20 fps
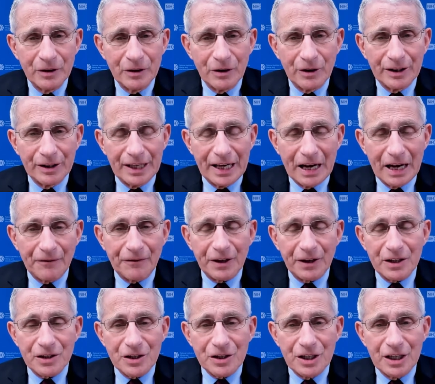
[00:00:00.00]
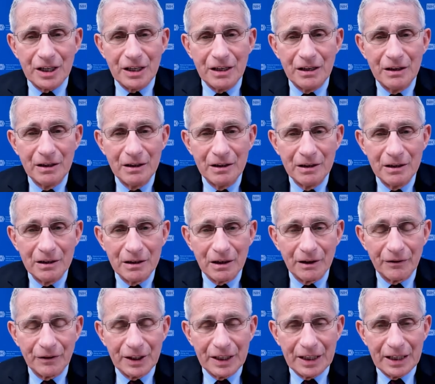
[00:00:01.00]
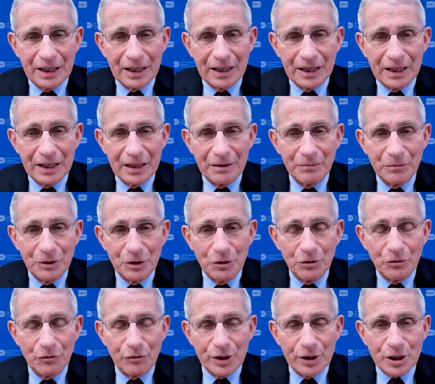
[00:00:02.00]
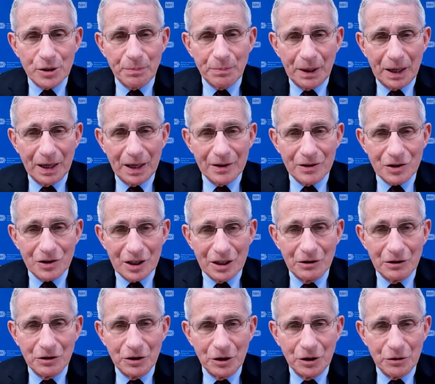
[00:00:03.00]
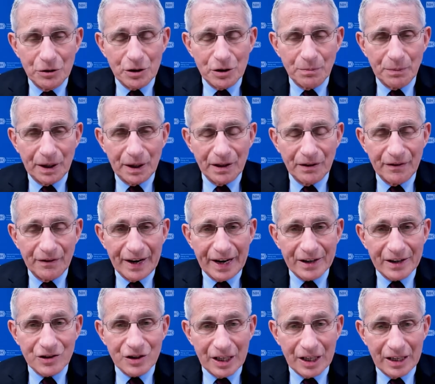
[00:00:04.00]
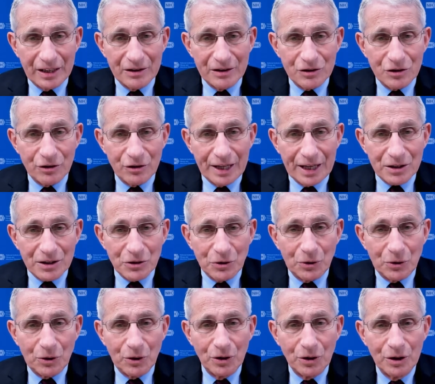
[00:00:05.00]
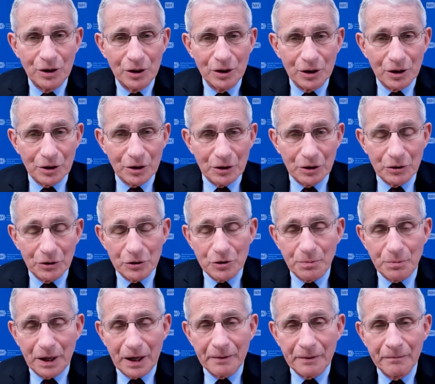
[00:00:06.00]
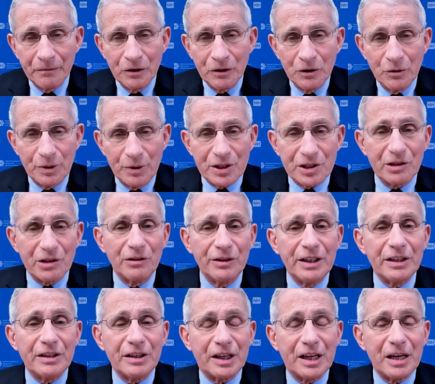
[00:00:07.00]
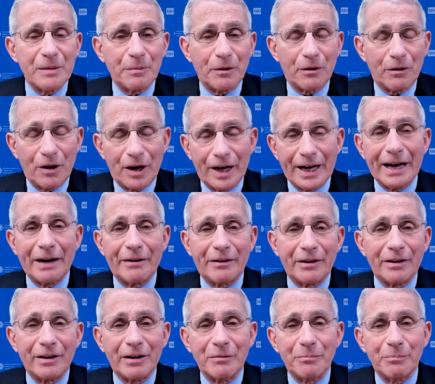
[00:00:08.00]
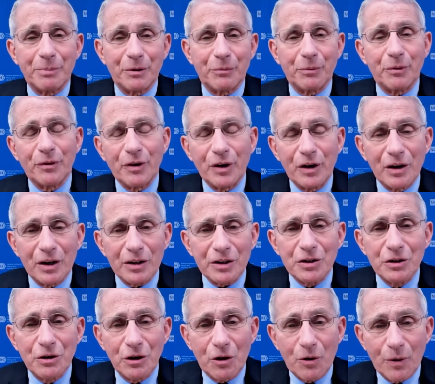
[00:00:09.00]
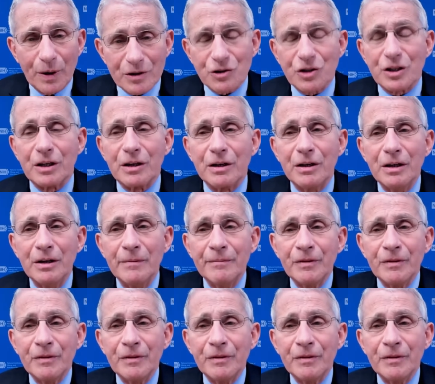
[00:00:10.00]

on the efficacy of the immune response induced by the vaccine. So that's all good news. But we still need to keep our eye out on it. But with regard to your question,